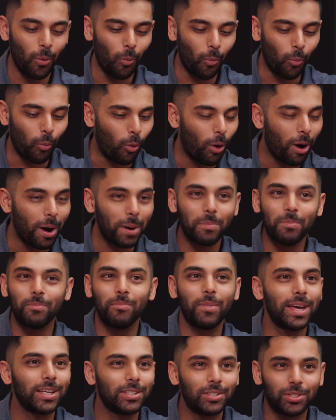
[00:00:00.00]
What
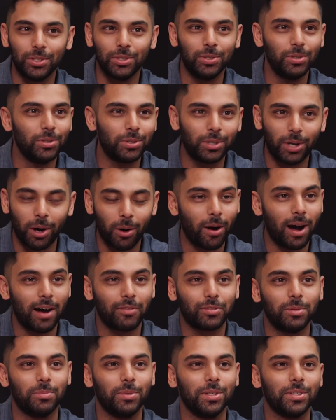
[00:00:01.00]
makes you go
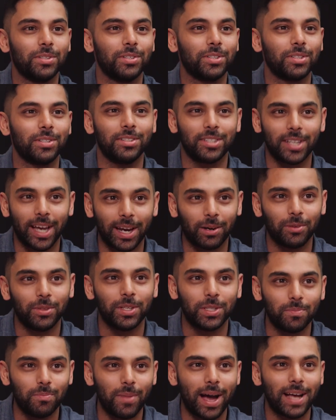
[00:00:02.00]
after business and take on
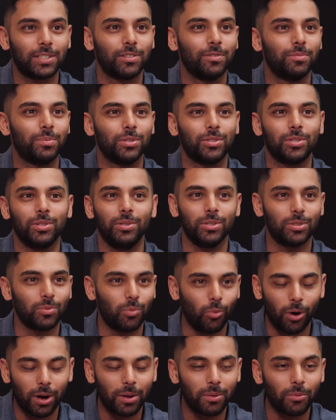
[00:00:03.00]
these massive pursuits?
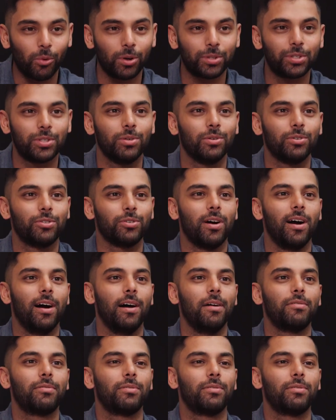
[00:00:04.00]
What's your drive?